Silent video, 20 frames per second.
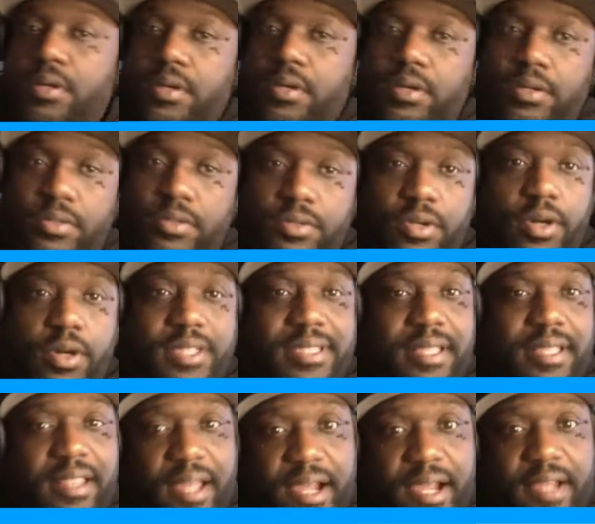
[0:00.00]
it's a
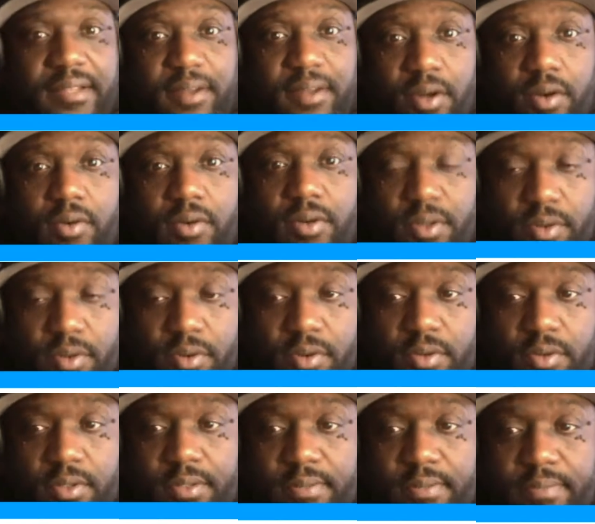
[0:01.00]
lot going
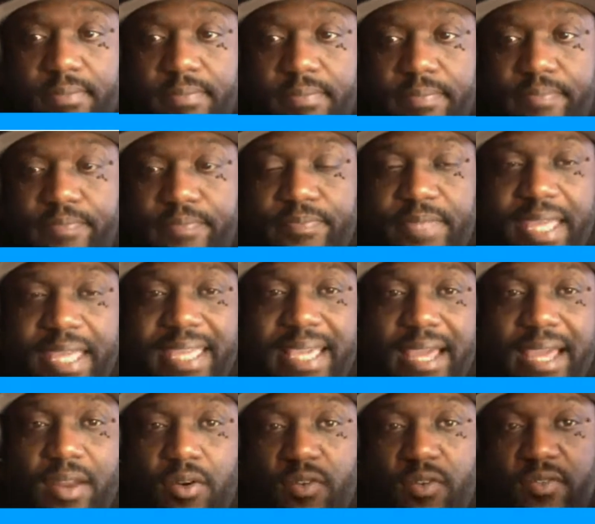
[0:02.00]
on that he got
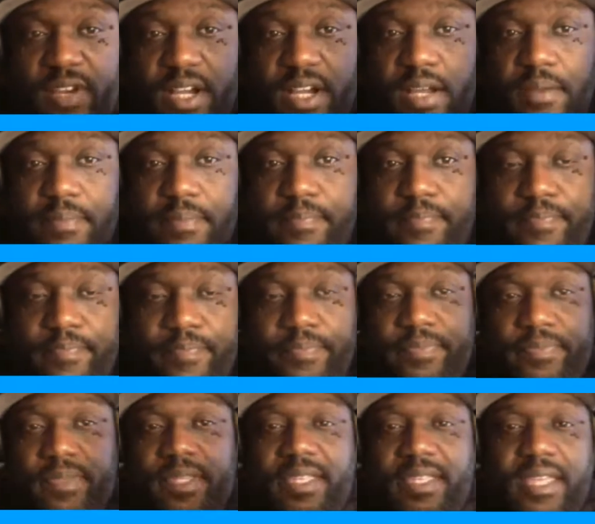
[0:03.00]
to overcome.
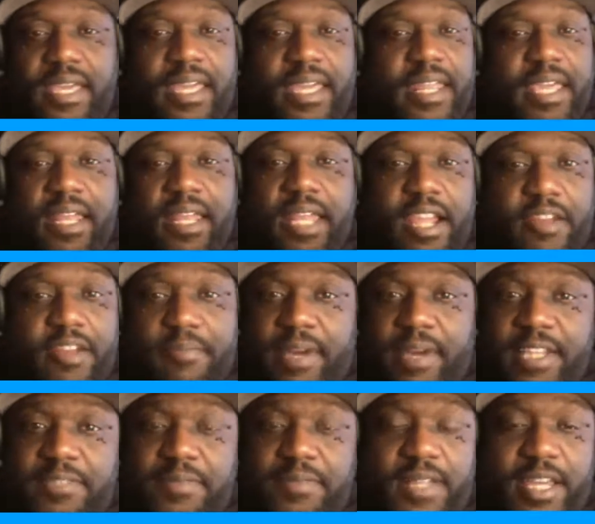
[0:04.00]
And everybody's
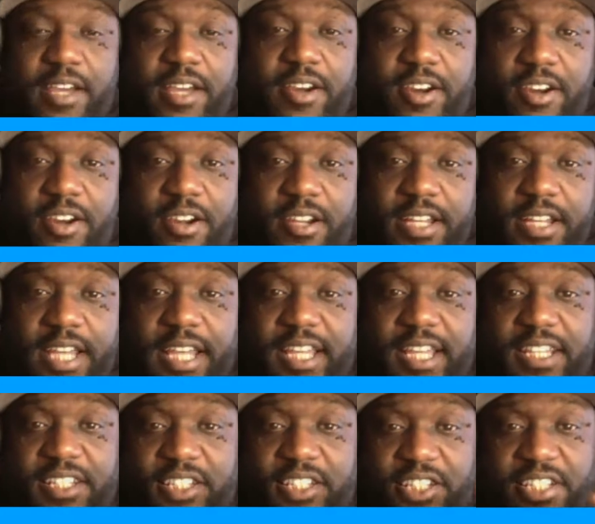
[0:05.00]
playing hard
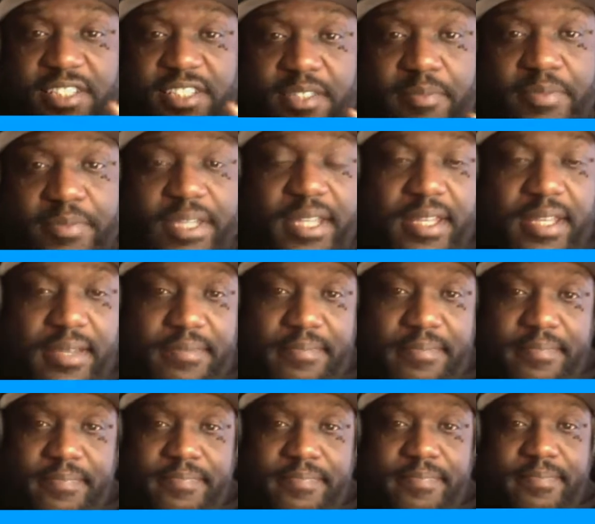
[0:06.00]
just to beat him.
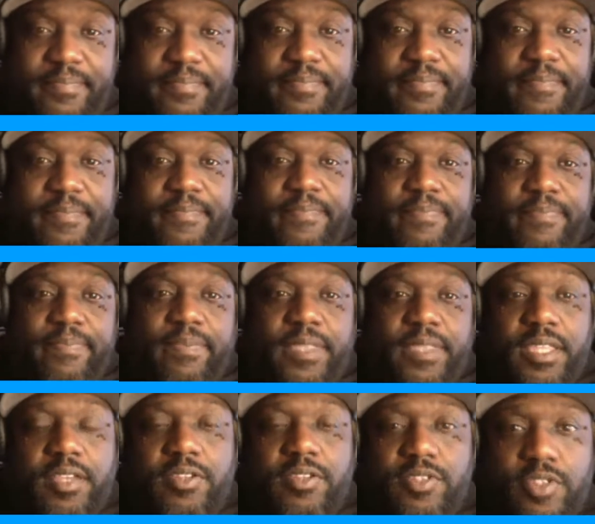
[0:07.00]

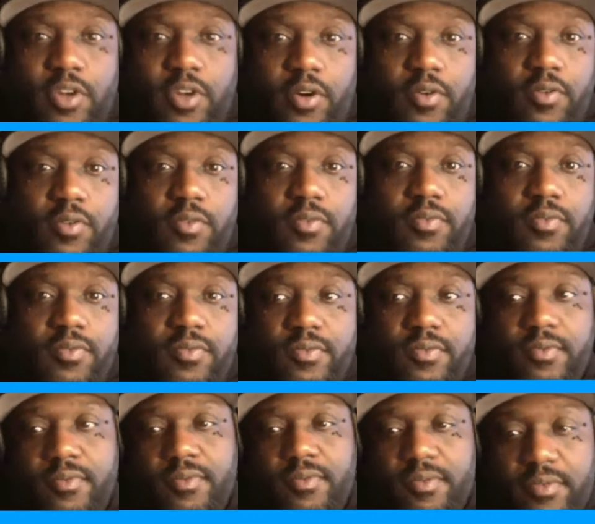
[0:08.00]
So,
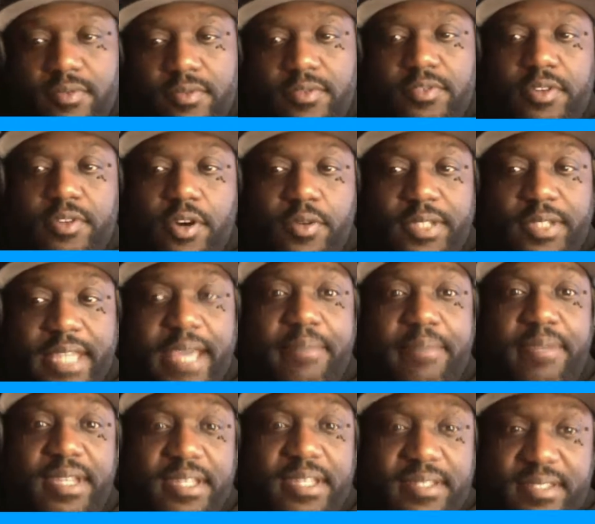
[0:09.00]
that
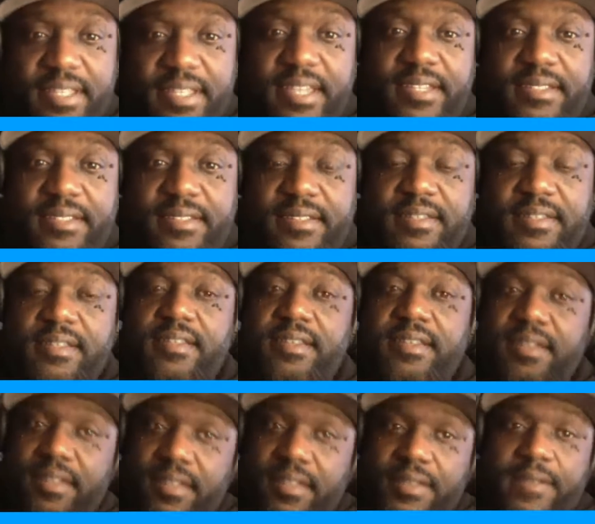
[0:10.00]
being said,
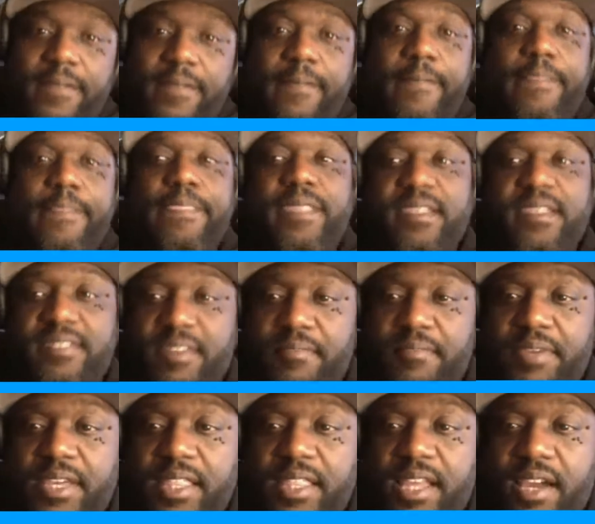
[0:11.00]
it's going to be
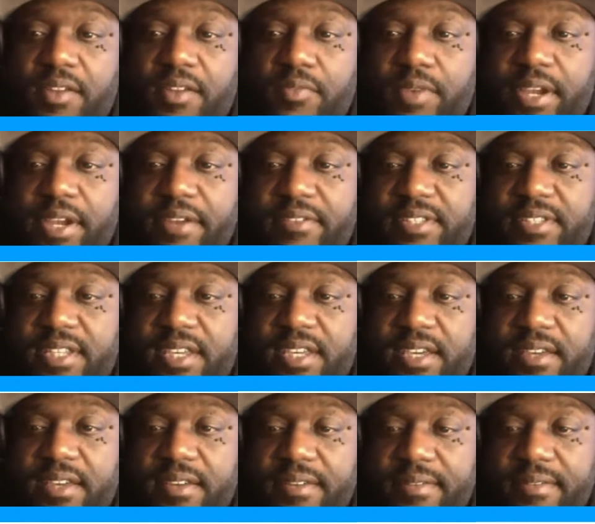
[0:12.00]
a lot of wear and tear.